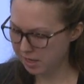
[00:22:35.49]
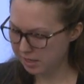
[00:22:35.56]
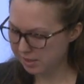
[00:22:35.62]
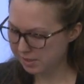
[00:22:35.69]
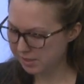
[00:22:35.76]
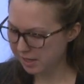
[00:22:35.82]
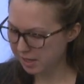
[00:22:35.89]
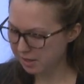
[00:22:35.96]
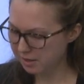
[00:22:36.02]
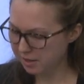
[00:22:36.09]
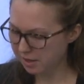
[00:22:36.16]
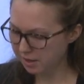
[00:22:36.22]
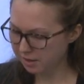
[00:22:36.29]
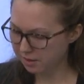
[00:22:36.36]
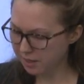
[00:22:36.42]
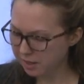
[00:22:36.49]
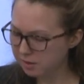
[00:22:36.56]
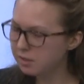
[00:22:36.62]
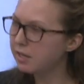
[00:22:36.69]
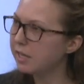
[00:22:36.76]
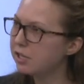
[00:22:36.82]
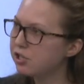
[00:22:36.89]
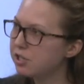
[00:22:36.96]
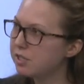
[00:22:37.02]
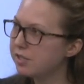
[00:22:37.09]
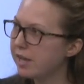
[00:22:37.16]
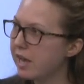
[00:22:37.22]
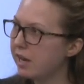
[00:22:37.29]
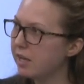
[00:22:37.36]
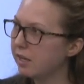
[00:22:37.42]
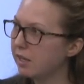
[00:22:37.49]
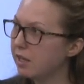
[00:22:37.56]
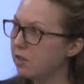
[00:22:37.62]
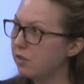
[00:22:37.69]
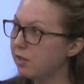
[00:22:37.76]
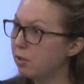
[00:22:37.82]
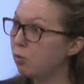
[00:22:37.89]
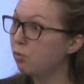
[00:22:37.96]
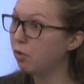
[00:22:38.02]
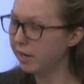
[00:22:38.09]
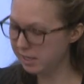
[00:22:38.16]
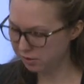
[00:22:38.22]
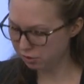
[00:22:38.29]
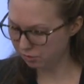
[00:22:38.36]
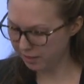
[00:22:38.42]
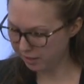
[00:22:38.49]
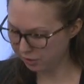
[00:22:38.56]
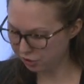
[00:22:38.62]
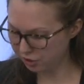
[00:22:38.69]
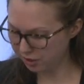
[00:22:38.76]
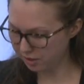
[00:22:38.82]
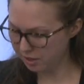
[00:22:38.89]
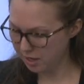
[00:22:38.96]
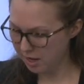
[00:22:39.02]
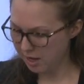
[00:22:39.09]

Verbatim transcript: say they think the nation is heading in the right direction,